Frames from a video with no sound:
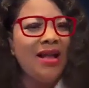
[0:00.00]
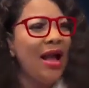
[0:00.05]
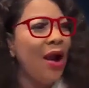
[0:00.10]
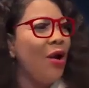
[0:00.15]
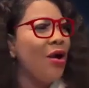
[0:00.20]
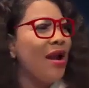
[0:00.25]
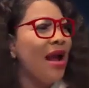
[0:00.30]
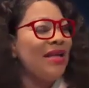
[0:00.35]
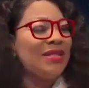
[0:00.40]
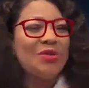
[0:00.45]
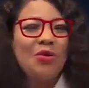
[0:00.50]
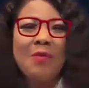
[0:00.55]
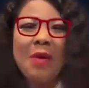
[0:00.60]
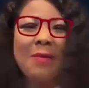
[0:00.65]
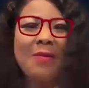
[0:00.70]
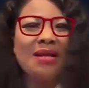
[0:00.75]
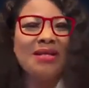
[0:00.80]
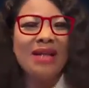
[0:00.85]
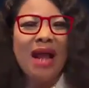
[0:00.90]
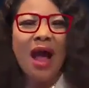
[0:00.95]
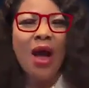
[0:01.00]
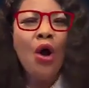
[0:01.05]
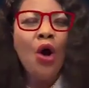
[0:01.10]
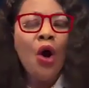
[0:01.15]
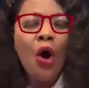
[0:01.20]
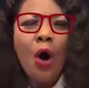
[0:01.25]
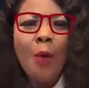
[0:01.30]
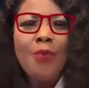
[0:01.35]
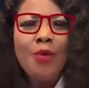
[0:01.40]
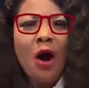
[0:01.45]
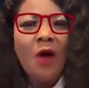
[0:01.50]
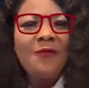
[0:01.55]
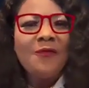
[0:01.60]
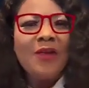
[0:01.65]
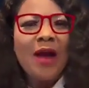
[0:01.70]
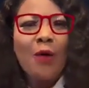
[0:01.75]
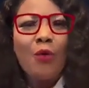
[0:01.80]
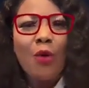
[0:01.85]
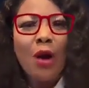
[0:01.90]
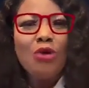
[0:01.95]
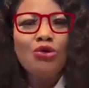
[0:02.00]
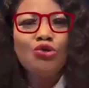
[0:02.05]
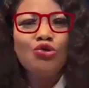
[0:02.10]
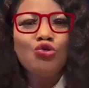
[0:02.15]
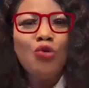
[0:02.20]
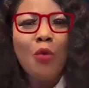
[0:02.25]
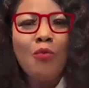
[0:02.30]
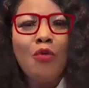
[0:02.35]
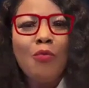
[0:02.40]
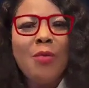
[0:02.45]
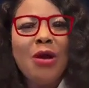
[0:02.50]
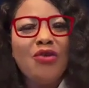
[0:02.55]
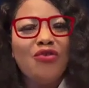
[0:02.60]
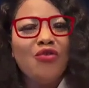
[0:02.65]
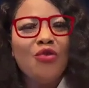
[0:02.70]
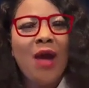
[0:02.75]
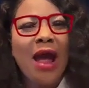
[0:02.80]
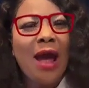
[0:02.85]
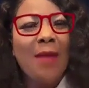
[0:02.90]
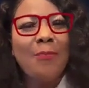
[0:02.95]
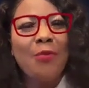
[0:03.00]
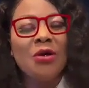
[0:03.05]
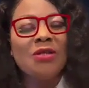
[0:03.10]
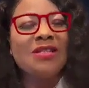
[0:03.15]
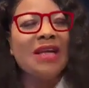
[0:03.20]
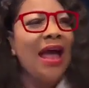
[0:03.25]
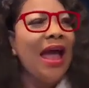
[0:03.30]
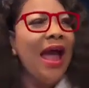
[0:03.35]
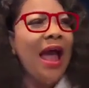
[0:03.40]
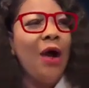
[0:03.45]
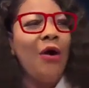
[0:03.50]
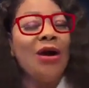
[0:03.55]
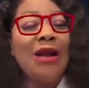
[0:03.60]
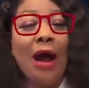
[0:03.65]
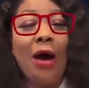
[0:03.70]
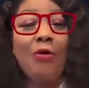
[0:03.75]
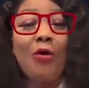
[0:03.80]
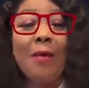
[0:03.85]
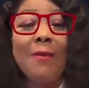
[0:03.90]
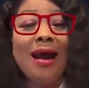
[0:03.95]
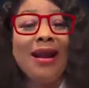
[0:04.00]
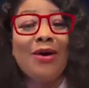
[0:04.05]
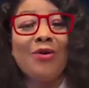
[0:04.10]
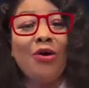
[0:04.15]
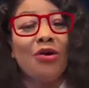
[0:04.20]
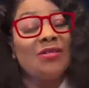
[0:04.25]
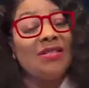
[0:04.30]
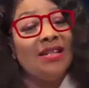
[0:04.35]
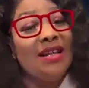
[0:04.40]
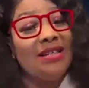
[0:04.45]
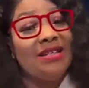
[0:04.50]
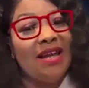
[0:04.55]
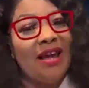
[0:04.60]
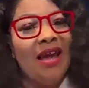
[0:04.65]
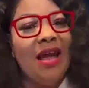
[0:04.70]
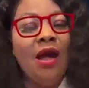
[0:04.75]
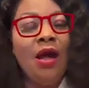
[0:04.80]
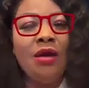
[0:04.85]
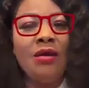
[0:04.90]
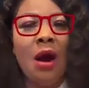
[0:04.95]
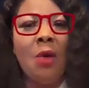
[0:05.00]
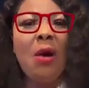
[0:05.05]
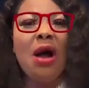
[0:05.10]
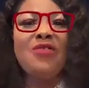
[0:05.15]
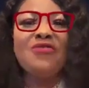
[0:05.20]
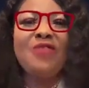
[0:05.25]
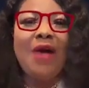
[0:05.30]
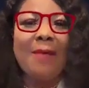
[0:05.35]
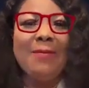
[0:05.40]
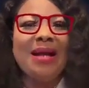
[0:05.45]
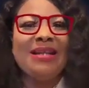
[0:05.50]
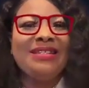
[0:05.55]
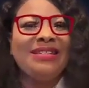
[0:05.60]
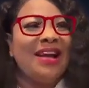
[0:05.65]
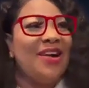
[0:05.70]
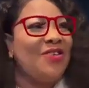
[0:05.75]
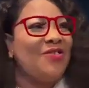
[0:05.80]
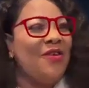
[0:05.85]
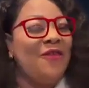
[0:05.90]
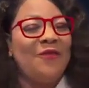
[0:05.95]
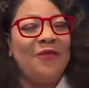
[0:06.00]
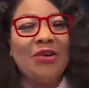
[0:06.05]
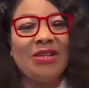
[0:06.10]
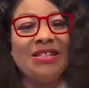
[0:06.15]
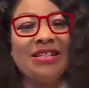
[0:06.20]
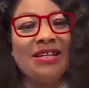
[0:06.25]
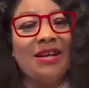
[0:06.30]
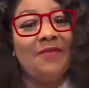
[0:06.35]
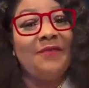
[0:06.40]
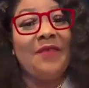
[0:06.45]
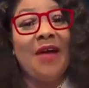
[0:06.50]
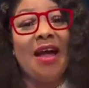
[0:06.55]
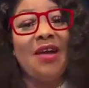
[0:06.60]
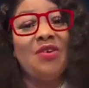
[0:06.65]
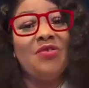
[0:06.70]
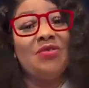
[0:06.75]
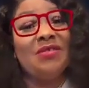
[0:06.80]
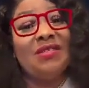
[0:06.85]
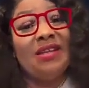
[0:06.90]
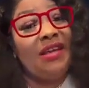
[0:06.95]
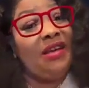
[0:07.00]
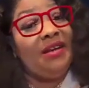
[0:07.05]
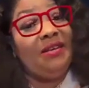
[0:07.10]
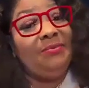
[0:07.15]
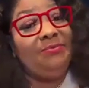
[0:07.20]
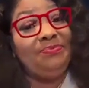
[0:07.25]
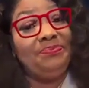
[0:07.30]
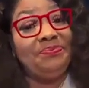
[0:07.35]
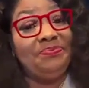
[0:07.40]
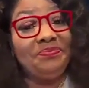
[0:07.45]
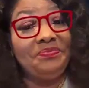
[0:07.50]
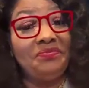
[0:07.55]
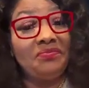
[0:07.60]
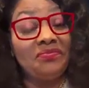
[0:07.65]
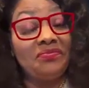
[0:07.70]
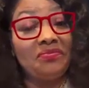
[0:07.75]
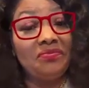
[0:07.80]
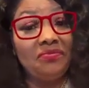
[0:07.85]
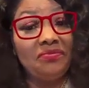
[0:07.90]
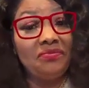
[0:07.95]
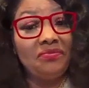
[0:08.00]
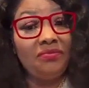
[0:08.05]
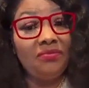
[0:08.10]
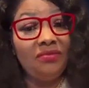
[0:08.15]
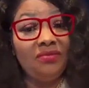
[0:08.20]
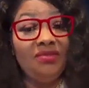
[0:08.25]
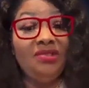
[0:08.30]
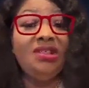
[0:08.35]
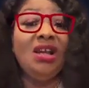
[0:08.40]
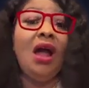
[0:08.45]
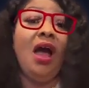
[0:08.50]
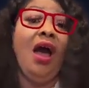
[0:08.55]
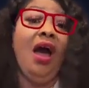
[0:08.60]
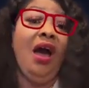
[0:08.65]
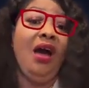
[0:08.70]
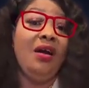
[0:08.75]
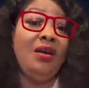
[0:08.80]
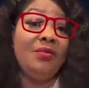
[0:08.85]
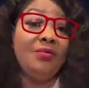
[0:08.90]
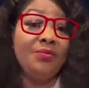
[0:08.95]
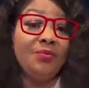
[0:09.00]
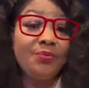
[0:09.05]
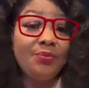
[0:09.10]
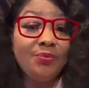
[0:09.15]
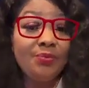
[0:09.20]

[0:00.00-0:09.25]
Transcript: And now when I saw babijina, Obi Ofra come to Omubedu Airport and one hour come on a court letter. Now we travel to them for saying a fine could say. Eh?